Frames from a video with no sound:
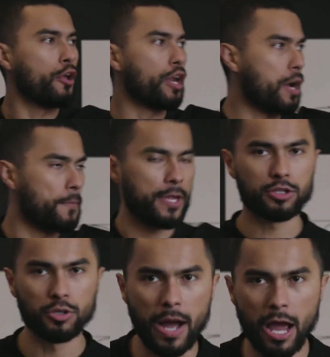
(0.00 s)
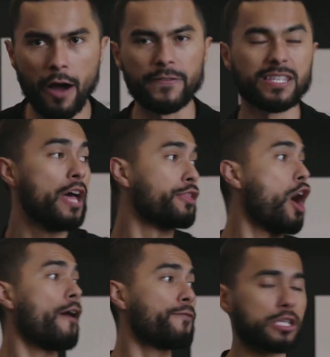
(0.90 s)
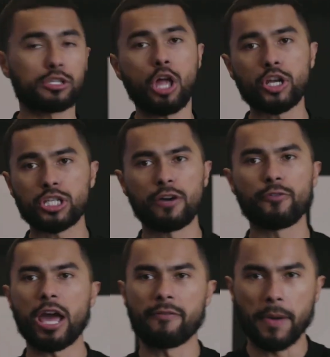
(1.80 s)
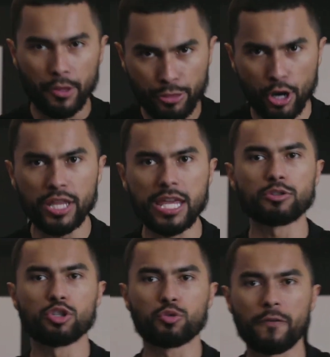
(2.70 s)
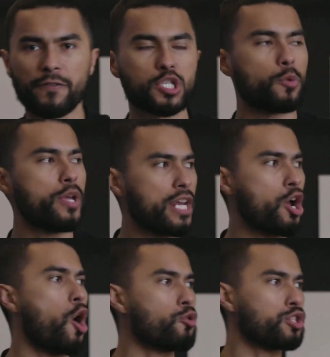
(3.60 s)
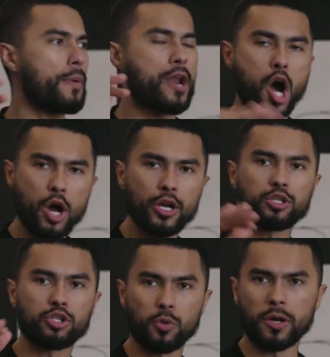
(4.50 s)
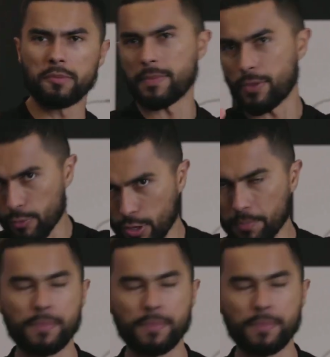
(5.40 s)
You're gonna come here to my office. The office is large enough. We have about 30,000 square feet, so we can host about 100 to 200, maybe 300